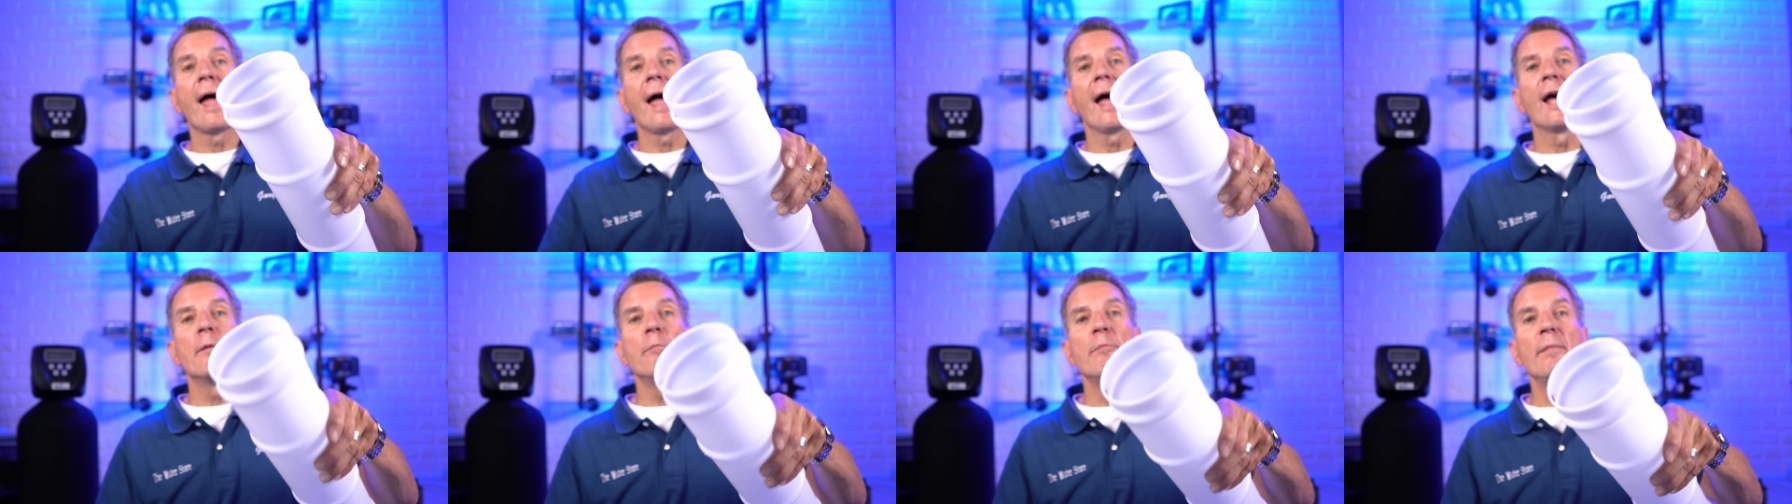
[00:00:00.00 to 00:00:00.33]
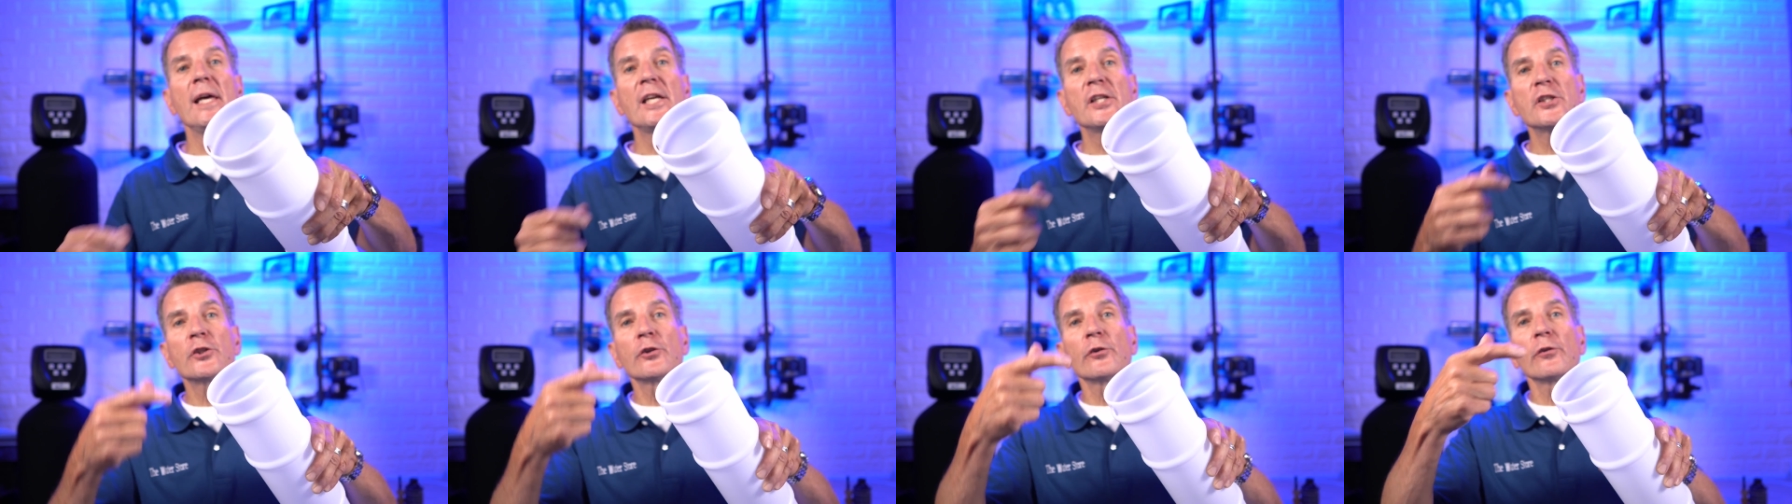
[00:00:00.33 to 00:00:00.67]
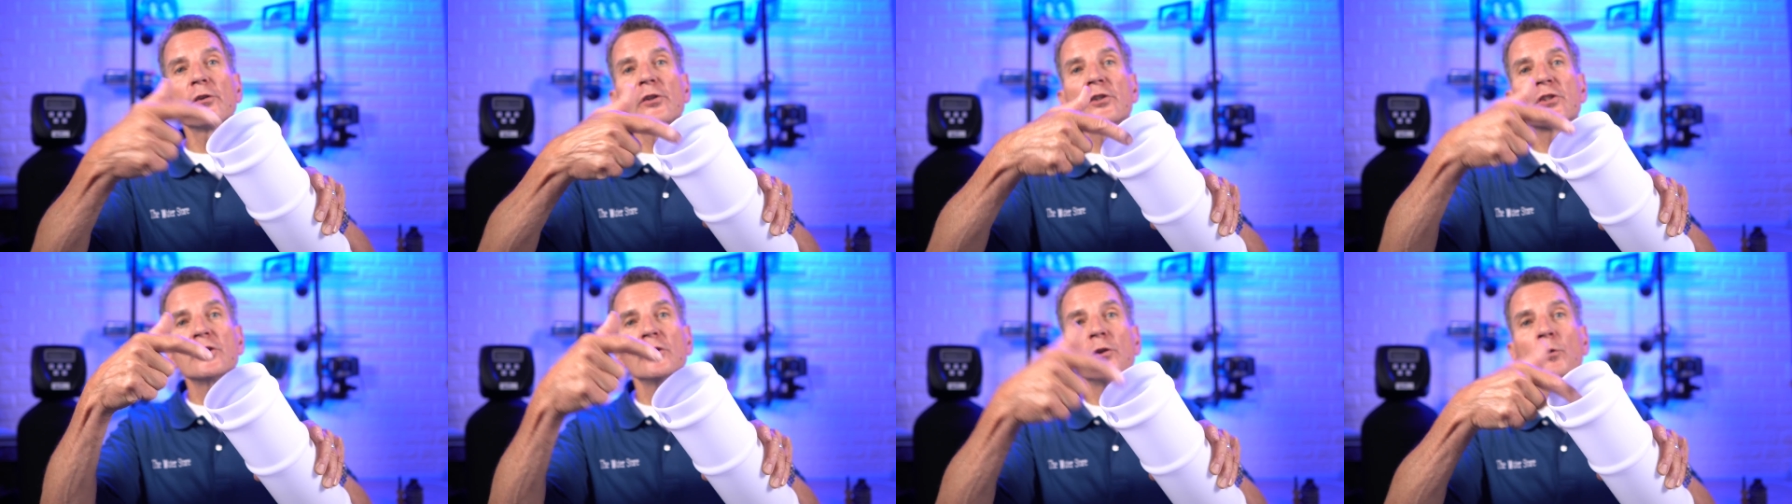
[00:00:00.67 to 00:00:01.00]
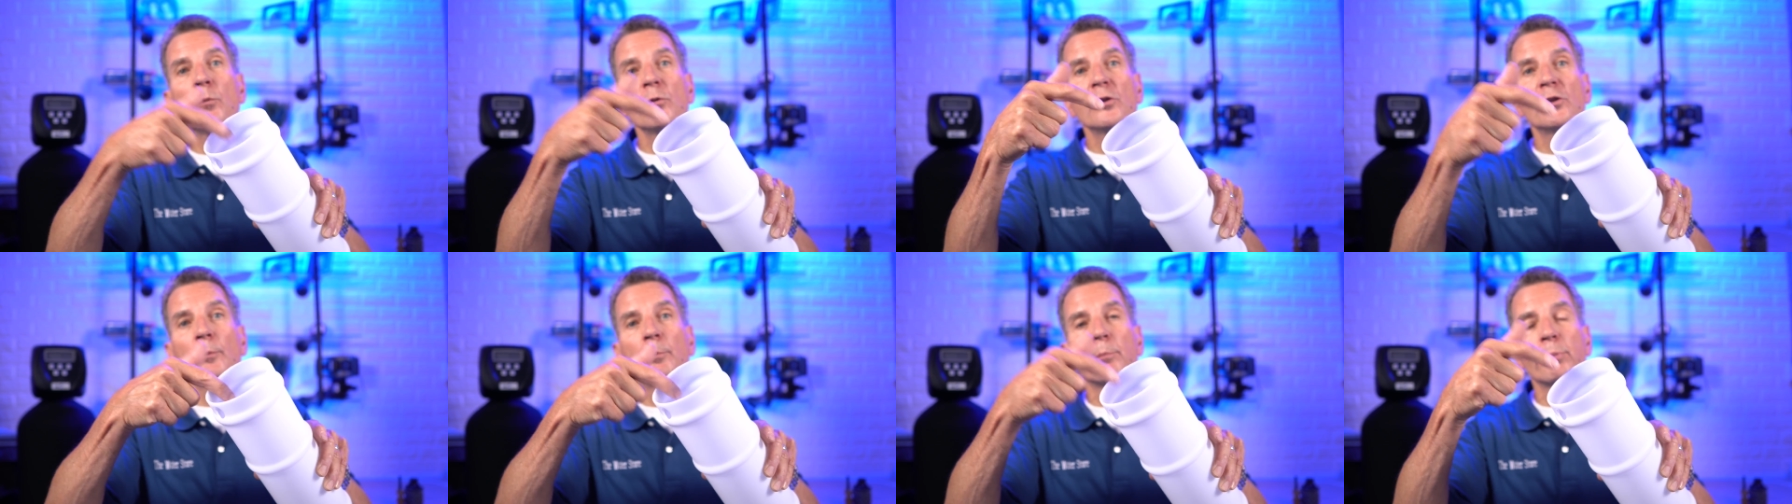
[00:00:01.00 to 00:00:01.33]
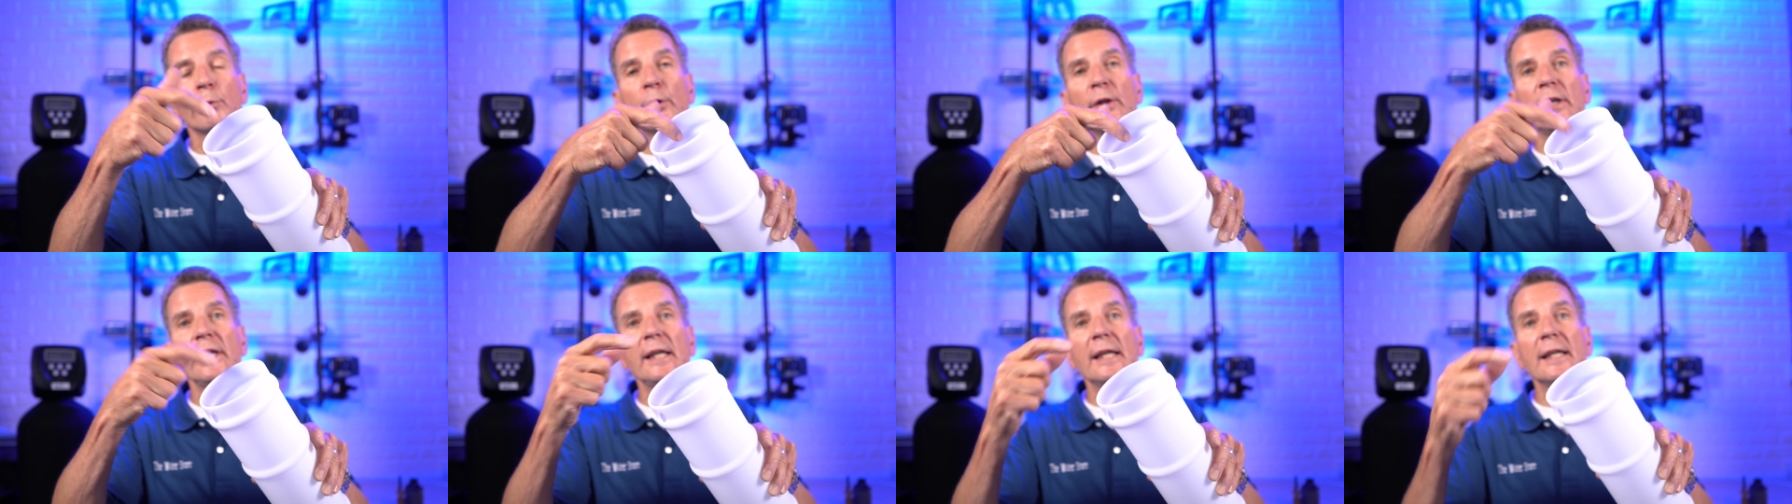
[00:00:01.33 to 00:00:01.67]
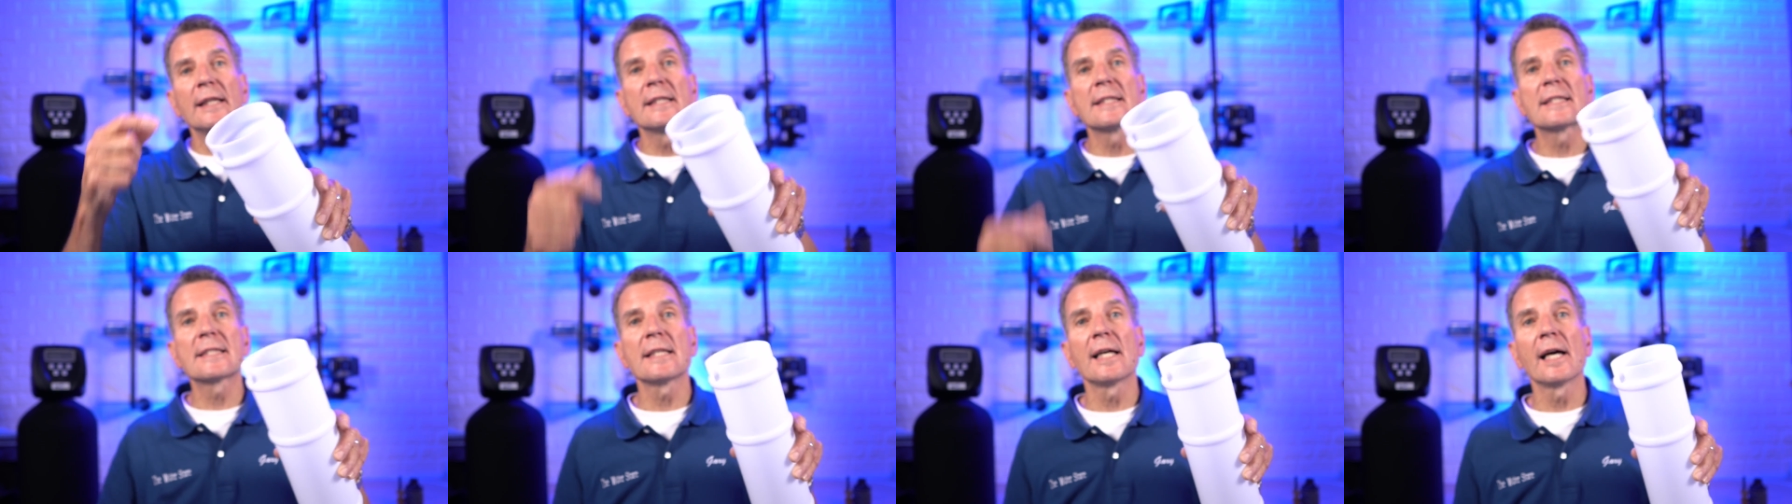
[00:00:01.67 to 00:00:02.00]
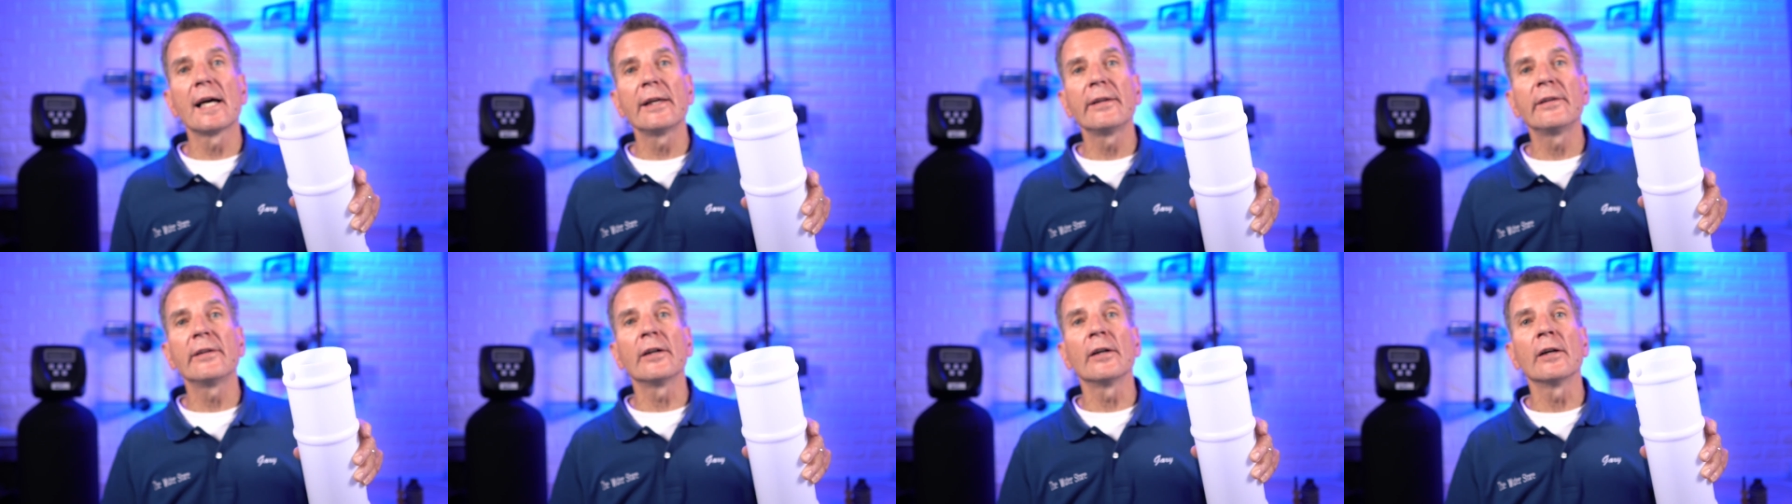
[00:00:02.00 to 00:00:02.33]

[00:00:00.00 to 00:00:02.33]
and make sure there's no debris inside